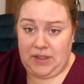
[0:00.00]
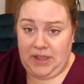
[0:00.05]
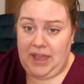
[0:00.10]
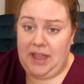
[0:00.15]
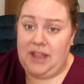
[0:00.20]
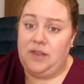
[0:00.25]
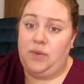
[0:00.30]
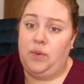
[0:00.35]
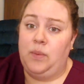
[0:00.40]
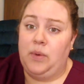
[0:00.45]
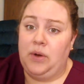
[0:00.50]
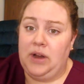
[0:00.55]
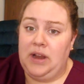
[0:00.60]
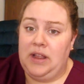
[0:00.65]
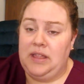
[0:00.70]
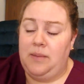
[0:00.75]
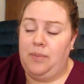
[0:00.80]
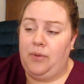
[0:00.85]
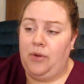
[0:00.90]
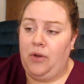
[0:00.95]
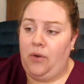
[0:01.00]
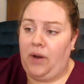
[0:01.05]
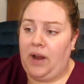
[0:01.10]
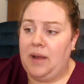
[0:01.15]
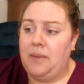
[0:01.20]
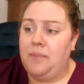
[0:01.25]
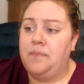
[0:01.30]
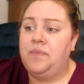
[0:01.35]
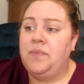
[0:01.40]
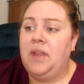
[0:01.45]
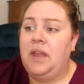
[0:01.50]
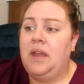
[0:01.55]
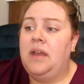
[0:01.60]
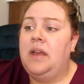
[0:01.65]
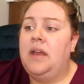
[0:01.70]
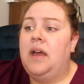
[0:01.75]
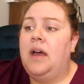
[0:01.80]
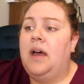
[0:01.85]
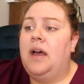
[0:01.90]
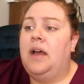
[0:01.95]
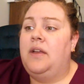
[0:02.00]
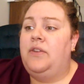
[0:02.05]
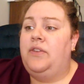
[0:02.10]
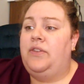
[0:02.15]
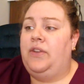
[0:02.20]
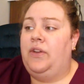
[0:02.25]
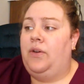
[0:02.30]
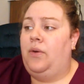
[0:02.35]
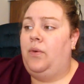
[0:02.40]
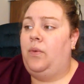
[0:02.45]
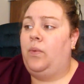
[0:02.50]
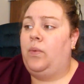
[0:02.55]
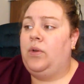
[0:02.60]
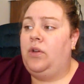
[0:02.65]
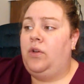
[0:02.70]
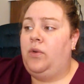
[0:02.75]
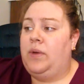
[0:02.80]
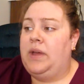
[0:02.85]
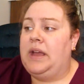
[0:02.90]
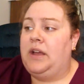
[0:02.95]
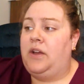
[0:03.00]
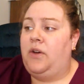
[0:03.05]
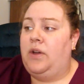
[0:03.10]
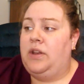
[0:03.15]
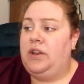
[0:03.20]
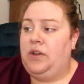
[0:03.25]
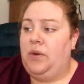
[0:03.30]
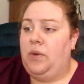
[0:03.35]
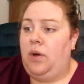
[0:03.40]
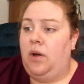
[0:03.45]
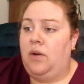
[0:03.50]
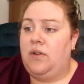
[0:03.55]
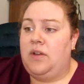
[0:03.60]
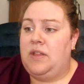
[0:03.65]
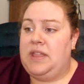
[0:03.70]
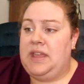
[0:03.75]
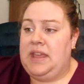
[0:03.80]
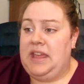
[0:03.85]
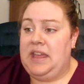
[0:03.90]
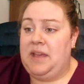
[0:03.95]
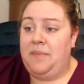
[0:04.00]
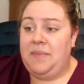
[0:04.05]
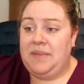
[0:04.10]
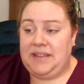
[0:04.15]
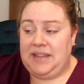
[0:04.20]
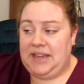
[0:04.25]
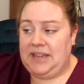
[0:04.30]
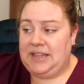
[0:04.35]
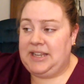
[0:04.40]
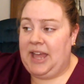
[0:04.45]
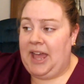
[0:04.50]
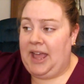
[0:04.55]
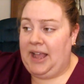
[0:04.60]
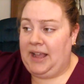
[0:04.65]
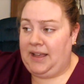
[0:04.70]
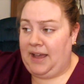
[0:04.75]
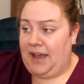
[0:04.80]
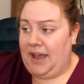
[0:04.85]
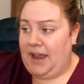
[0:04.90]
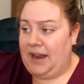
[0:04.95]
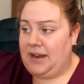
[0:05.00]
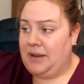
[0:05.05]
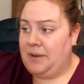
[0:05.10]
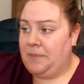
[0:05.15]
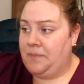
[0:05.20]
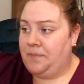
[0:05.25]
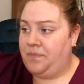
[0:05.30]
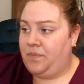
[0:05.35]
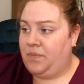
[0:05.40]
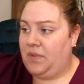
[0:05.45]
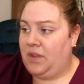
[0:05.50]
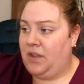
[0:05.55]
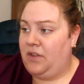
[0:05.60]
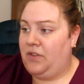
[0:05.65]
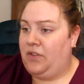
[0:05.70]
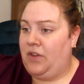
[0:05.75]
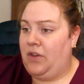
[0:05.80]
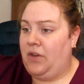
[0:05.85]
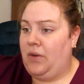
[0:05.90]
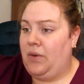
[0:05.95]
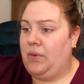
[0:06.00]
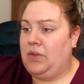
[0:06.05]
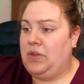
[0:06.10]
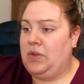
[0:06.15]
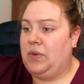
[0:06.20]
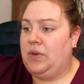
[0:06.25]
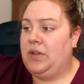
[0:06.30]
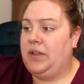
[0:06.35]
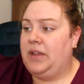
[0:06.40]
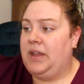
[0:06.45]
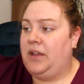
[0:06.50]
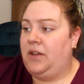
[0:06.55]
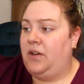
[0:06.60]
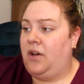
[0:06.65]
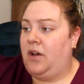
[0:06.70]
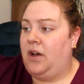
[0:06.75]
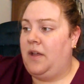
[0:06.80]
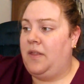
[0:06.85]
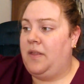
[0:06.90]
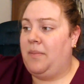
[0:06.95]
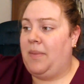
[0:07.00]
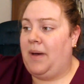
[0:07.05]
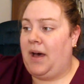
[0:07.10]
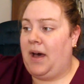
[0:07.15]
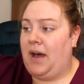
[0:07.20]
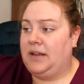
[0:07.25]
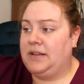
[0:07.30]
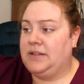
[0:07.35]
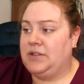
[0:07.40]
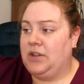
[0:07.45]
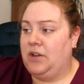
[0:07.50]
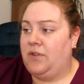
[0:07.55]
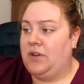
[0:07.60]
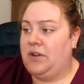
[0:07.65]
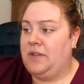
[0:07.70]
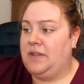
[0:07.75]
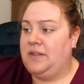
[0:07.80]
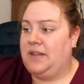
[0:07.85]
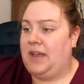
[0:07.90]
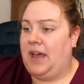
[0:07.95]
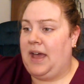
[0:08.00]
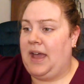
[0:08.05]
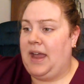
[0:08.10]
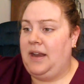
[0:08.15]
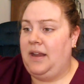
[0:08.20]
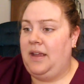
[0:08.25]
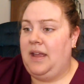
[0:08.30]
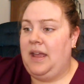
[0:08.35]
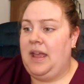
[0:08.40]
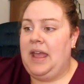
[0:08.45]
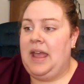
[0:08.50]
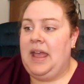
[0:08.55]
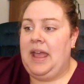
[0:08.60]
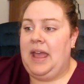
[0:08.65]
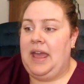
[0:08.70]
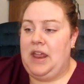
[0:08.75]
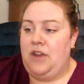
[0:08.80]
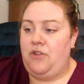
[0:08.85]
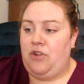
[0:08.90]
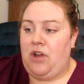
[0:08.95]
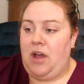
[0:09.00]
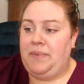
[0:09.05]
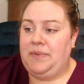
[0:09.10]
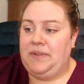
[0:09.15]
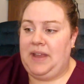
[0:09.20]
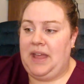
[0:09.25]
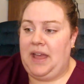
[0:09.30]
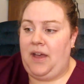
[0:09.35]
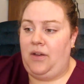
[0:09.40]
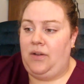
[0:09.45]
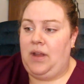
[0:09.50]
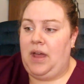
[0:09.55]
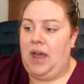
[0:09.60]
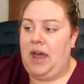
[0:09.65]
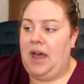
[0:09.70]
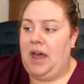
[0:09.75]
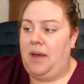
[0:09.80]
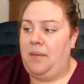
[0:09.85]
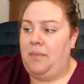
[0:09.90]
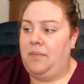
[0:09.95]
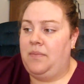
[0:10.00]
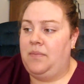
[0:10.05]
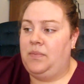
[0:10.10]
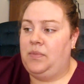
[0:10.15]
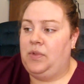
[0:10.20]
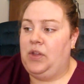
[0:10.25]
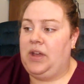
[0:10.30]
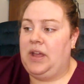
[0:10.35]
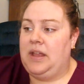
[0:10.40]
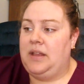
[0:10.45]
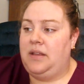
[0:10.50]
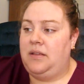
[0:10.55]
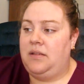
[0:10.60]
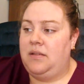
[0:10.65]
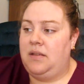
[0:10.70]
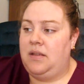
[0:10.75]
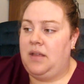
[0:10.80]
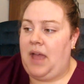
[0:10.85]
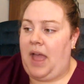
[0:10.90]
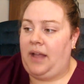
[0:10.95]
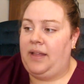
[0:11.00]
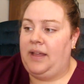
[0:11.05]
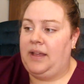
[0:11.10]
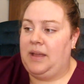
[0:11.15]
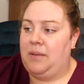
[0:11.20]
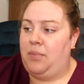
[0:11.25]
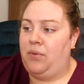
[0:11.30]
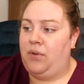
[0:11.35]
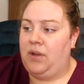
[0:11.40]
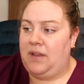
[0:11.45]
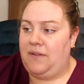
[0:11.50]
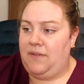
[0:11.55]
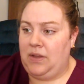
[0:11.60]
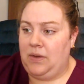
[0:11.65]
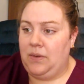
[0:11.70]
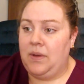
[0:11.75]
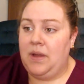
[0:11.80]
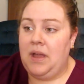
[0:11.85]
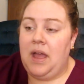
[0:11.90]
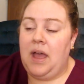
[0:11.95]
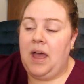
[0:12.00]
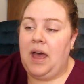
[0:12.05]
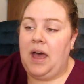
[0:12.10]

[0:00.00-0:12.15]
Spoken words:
for the kids when we're in the program. So real quick, going to go over the MC Tech Guide. So you click on the box over to the side, and it drops down. I click at preview.